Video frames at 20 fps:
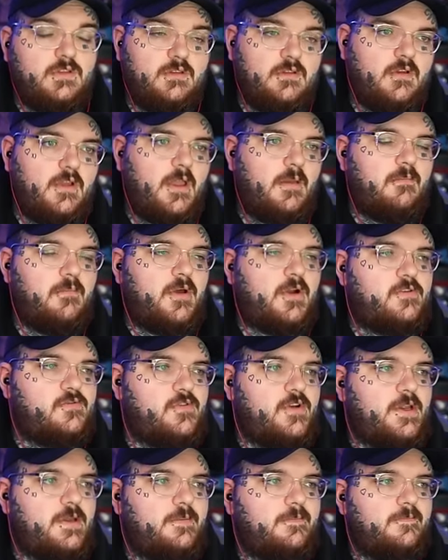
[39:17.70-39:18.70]
Okay,
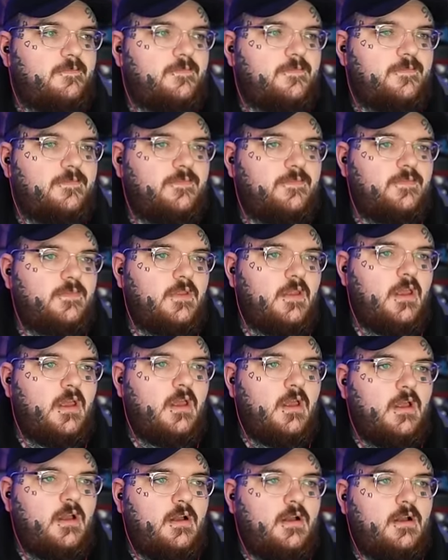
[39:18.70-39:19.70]
Butterfree.
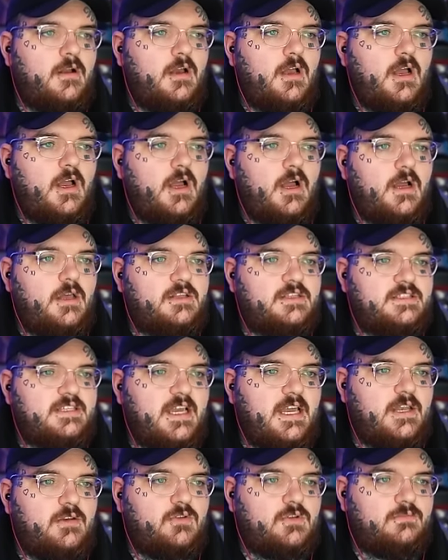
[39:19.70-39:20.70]
Uh, the
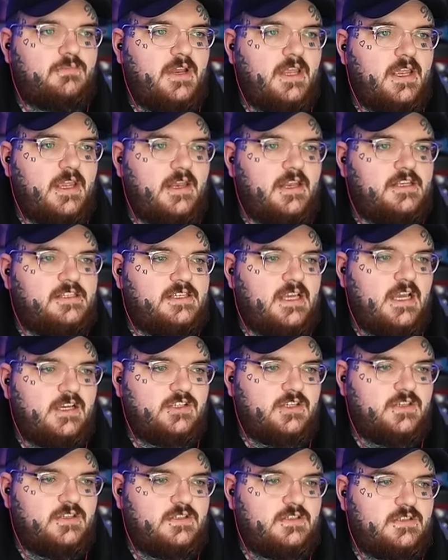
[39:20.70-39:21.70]
sand will break any
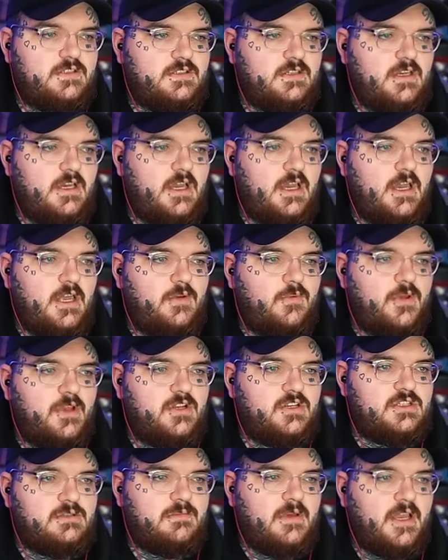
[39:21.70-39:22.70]
sashes, and we can
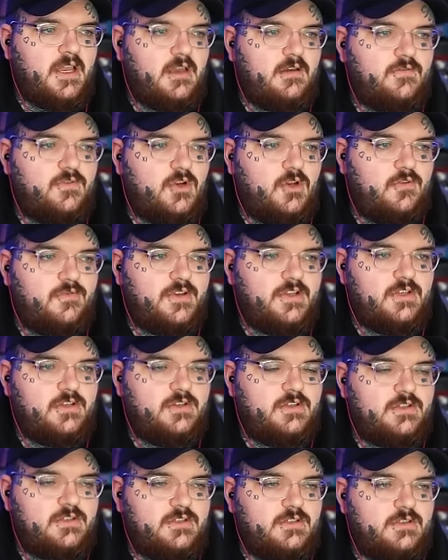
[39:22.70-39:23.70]
just mega evolve
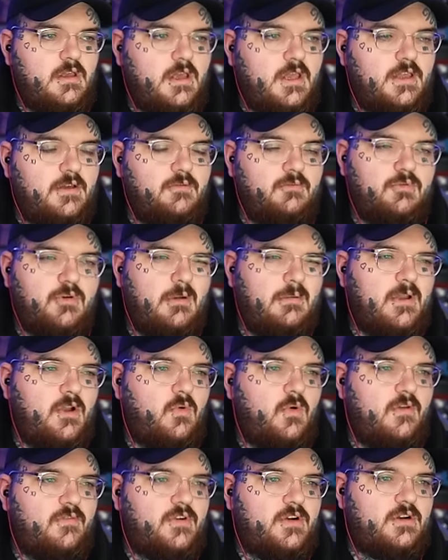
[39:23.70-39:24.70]
and it will probably
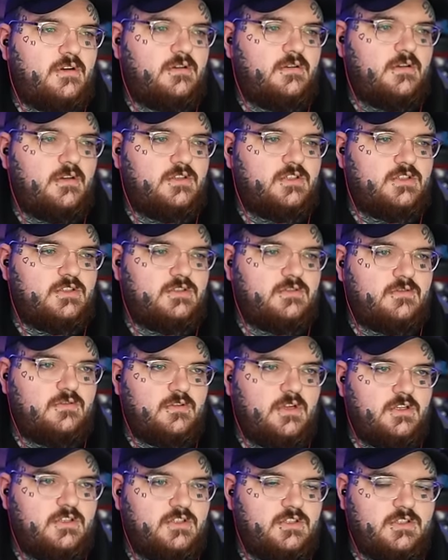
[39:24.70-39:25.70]
quiver. I'll just,
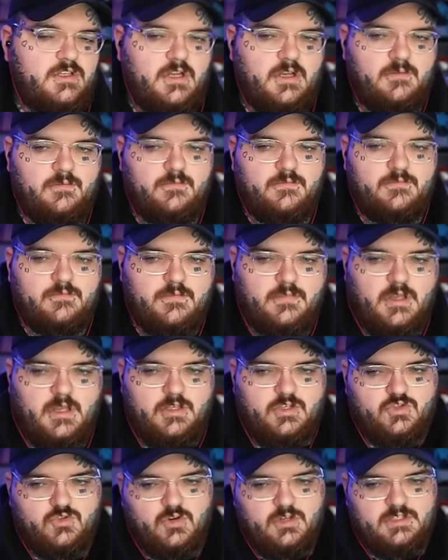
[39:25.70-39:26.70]
I'll just, um, I'll
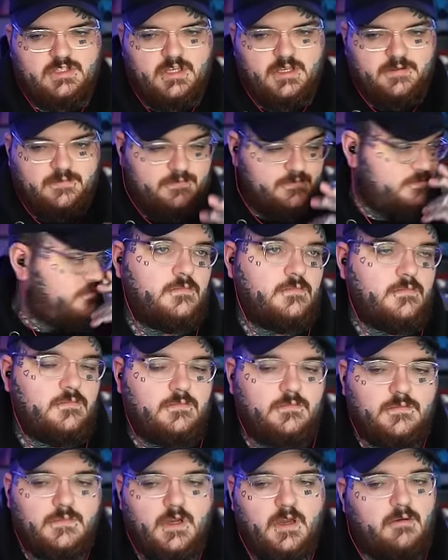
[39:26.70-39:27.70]
just rock slide.
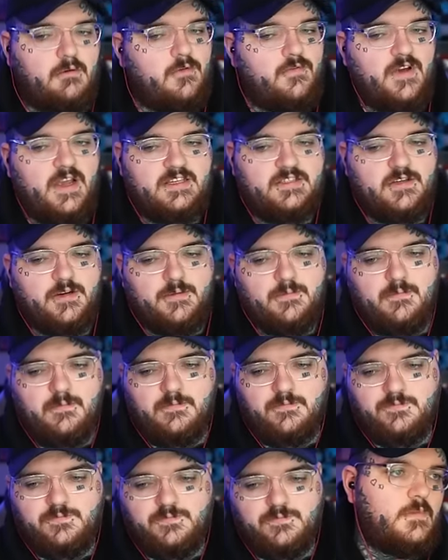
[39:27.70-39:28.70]
Okay, we're faster.
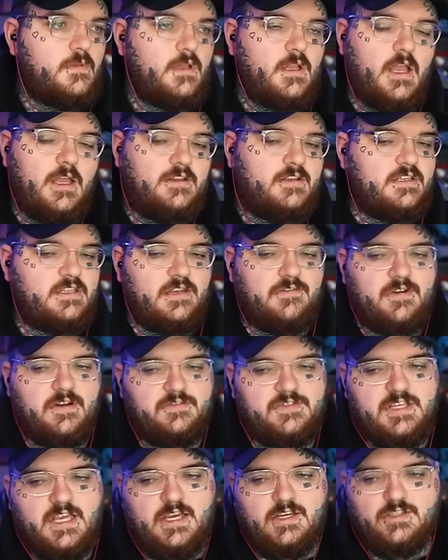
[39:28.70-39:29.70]
No, it doesn't even have
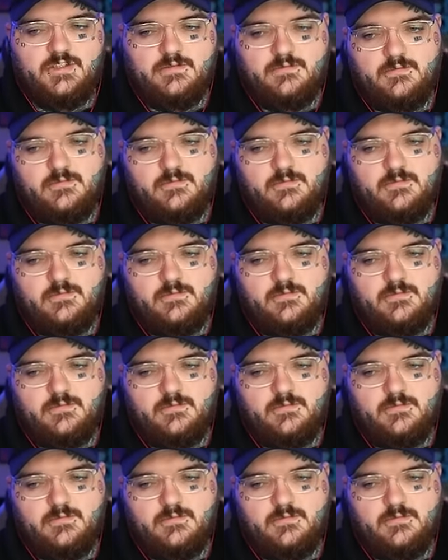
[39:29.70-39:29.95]
sash.